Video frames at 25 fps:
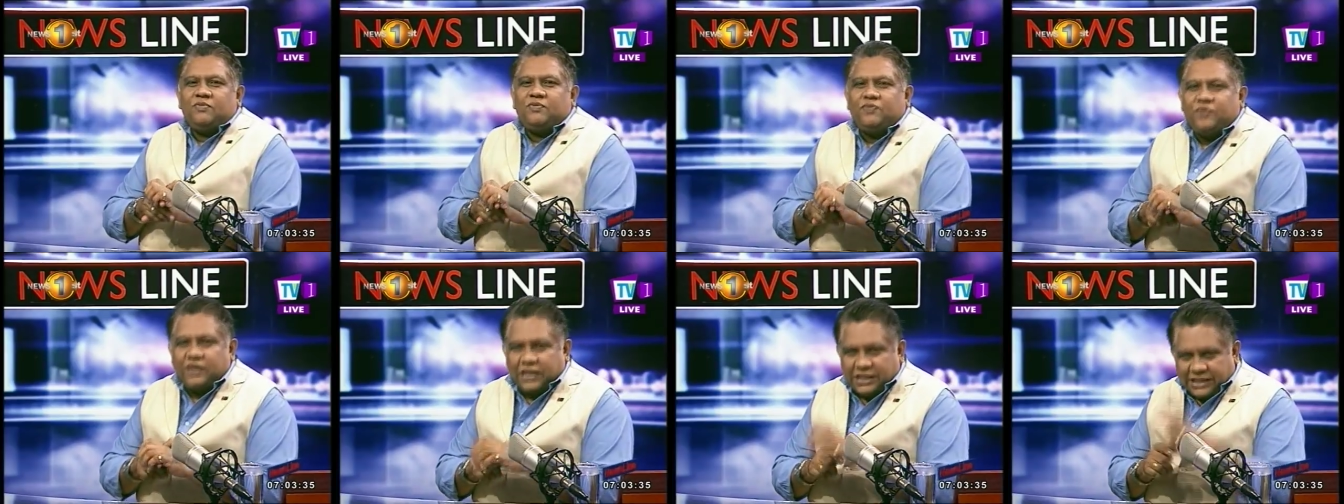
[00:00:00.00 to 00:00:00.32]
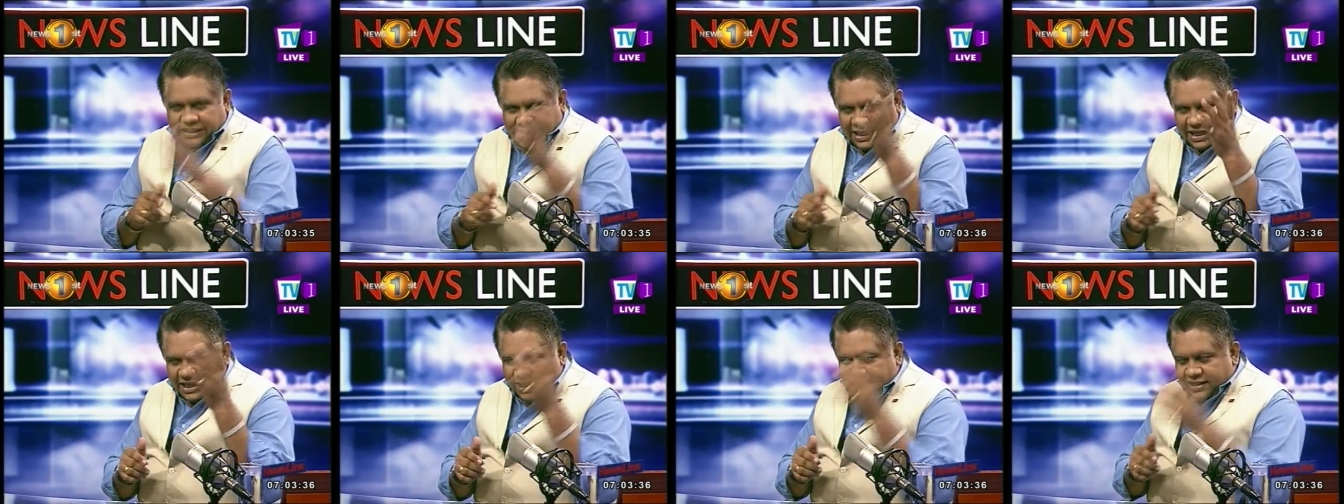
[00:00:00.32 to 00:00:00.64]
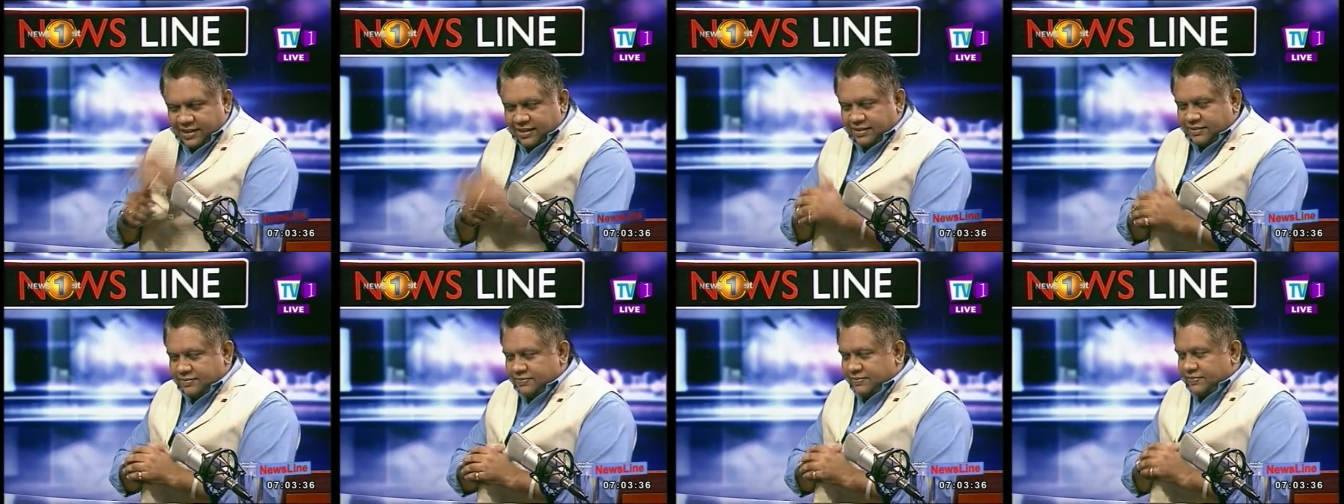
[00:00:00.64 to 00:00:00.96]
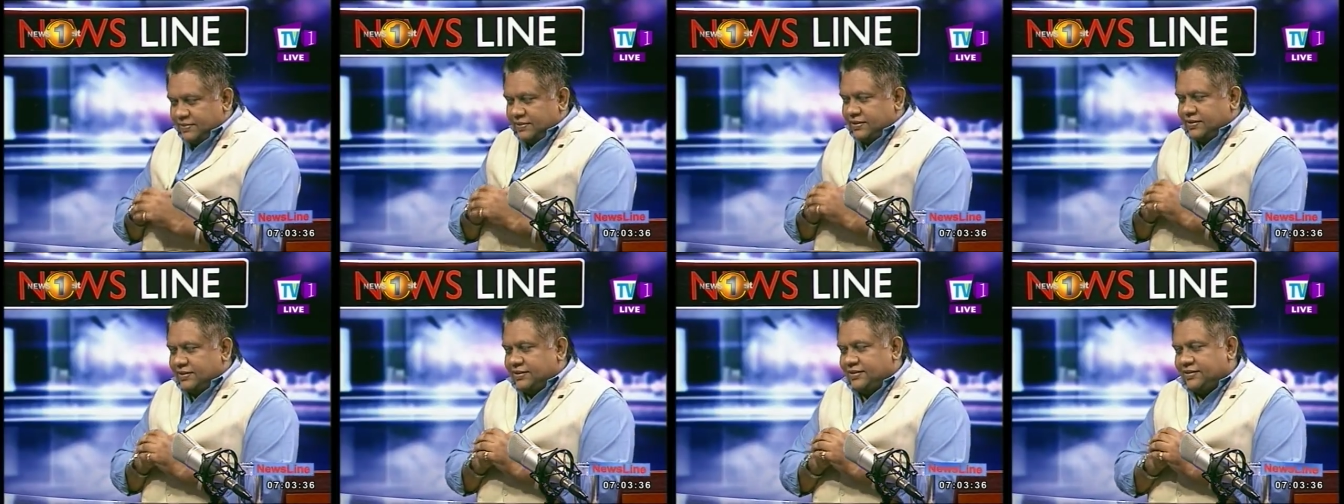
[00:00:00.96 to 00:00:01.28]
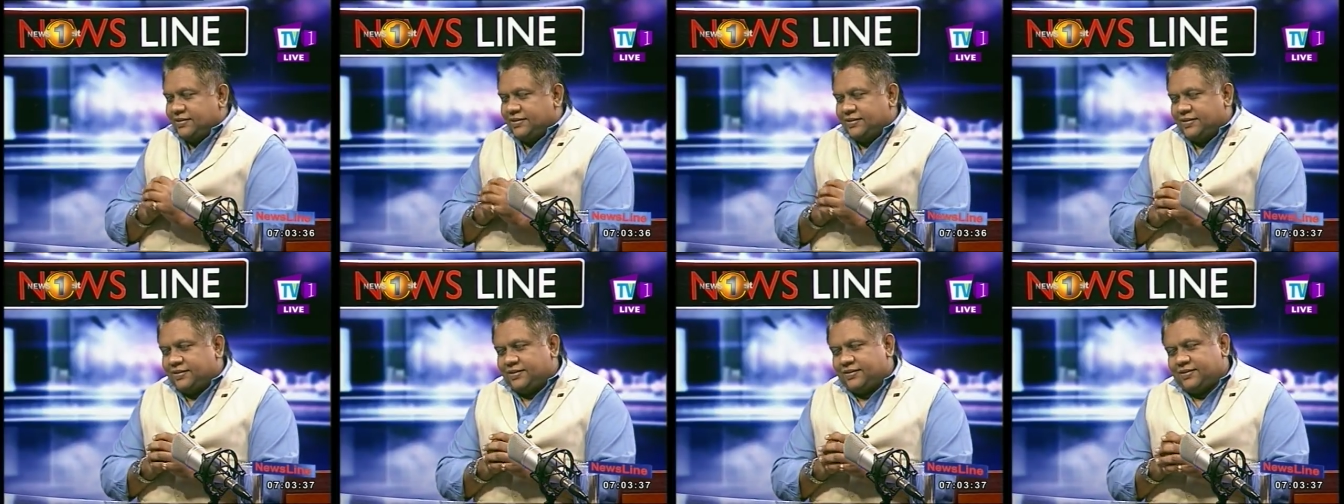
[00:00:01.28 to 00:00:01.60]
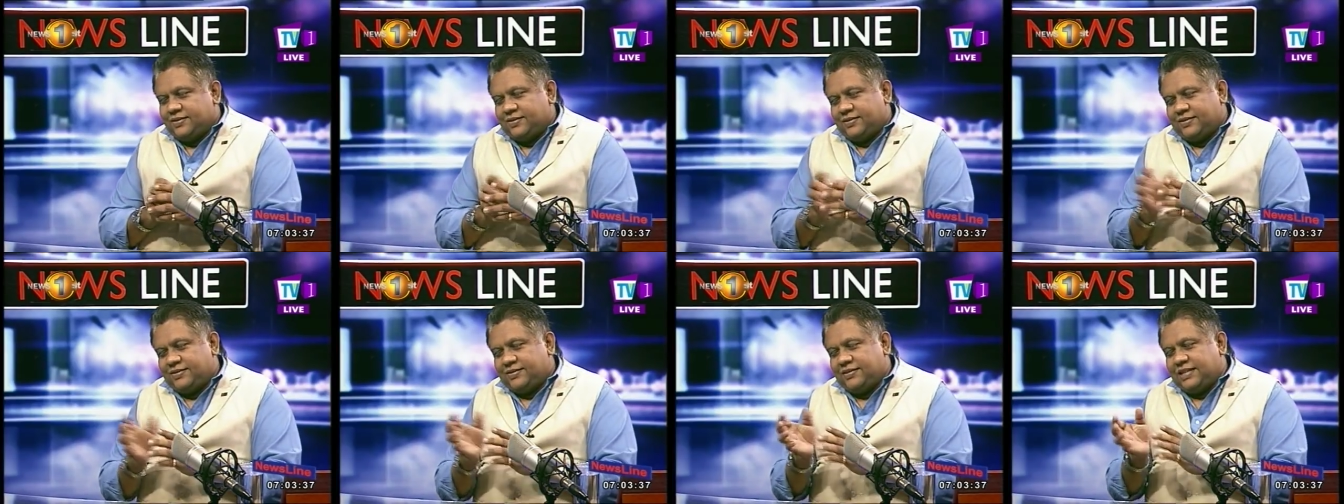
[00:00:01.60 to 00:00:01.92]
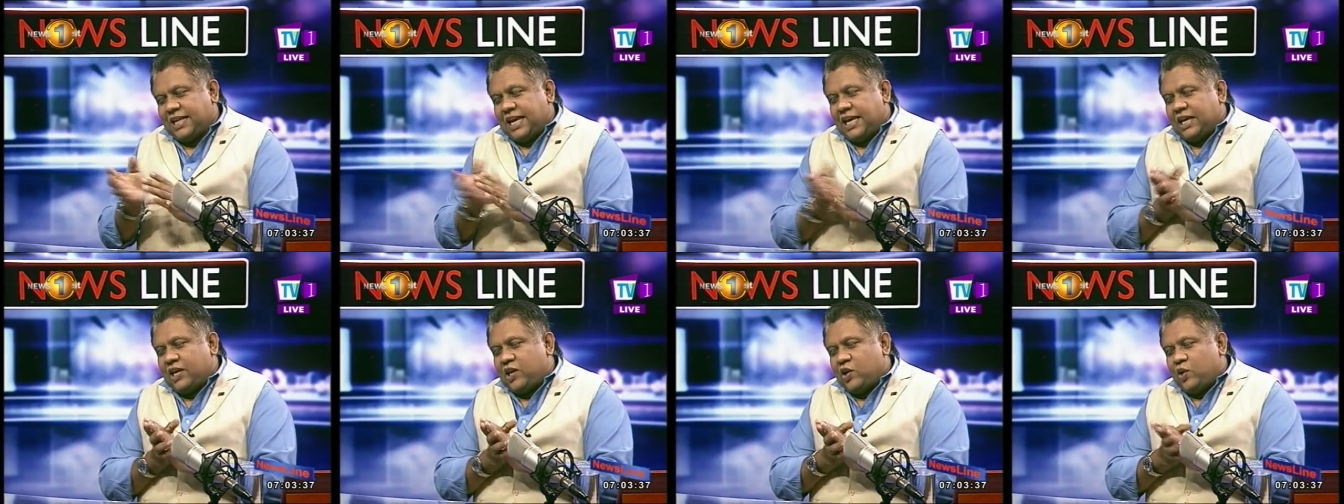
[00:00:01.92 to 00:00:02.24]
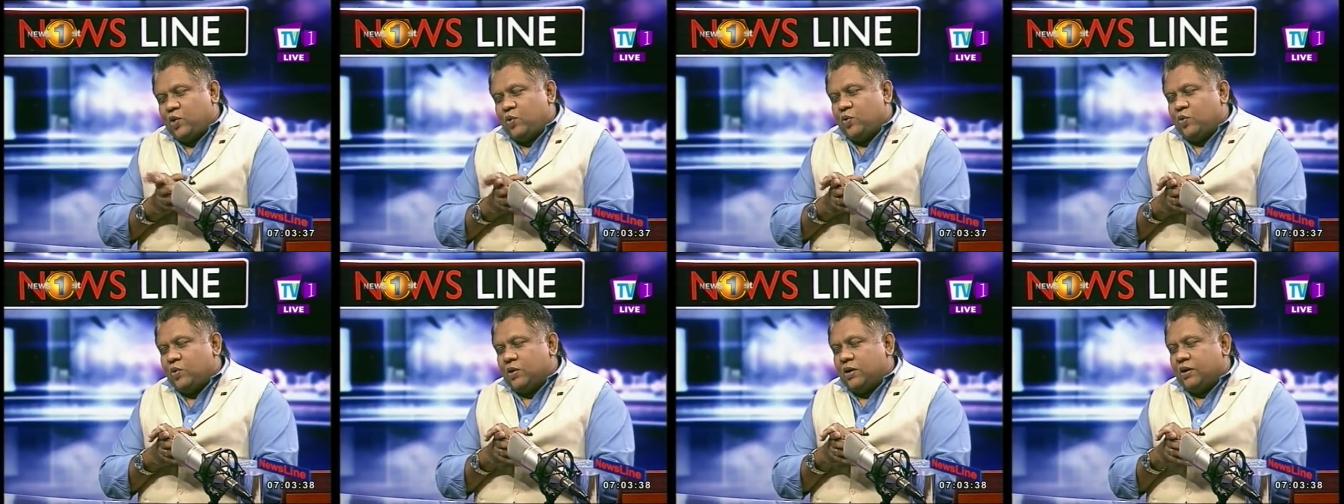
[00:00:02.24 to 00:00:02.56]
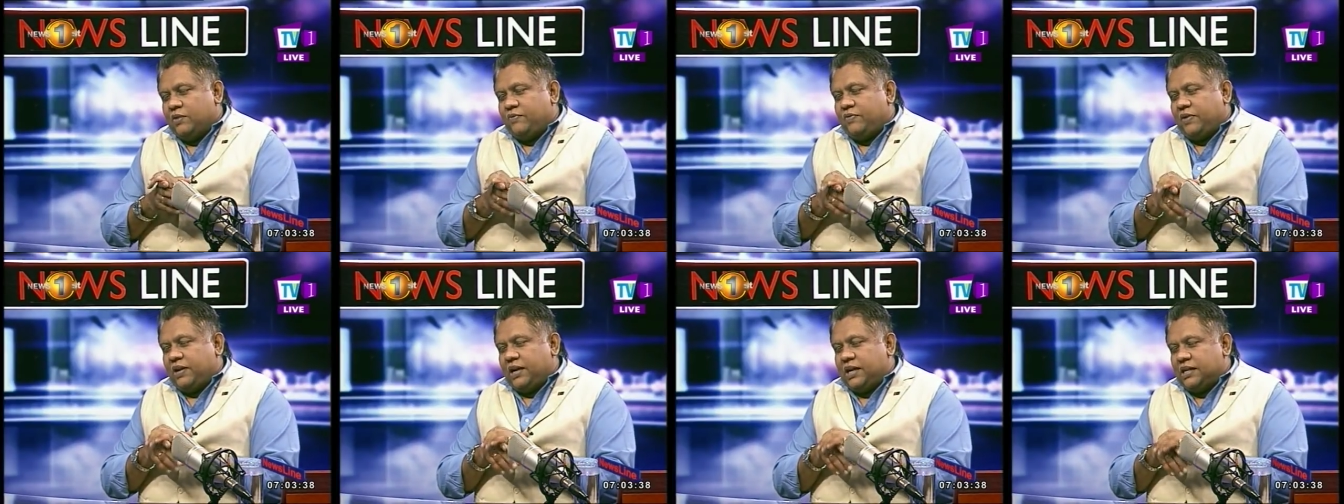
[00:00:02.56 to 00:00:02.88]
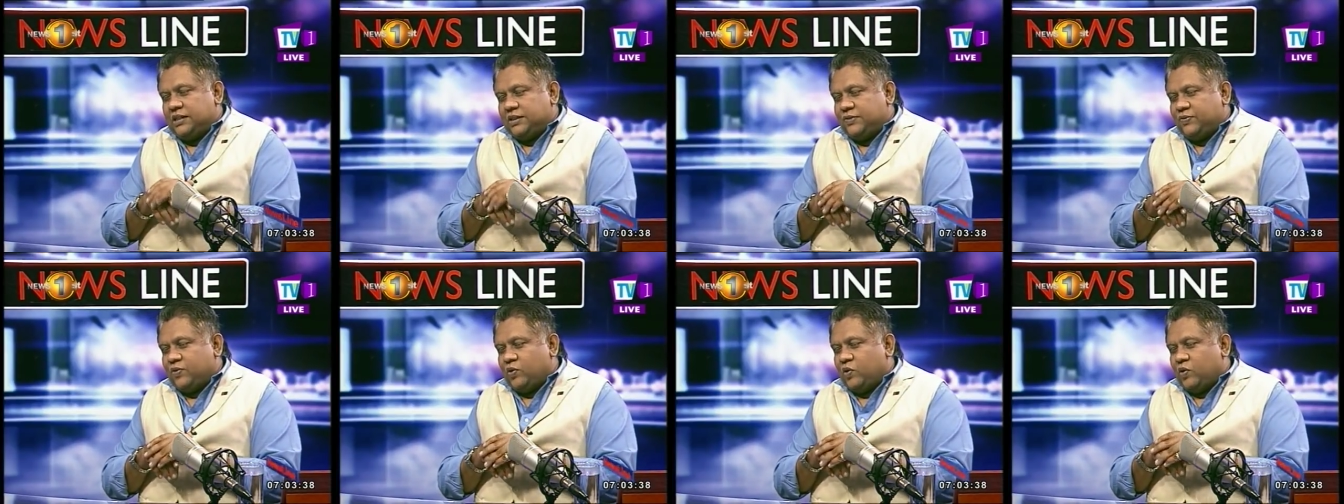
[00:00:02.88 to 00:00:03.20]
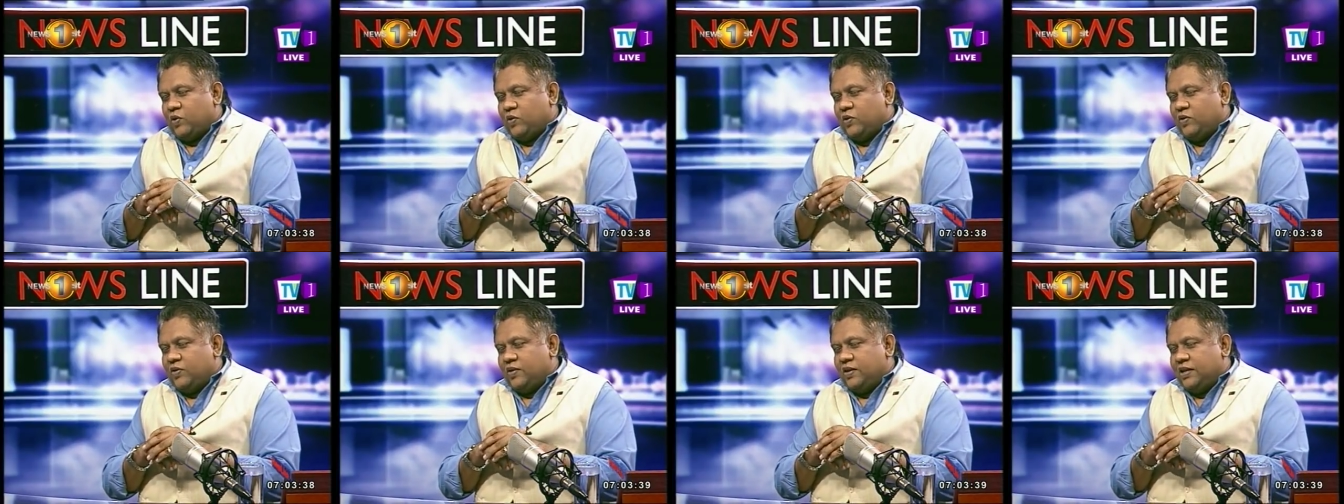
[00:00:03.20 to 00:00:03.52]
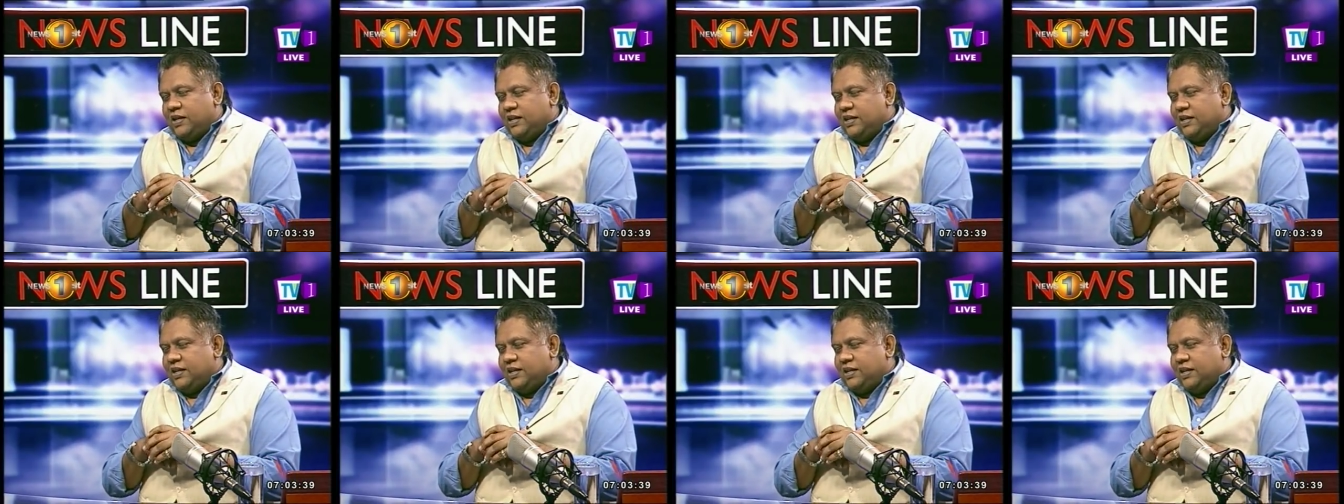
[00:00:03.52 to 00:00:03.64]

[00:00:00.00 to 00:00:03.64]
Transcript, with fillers: firstly, uh, uh, thank you, uh, Faraz, for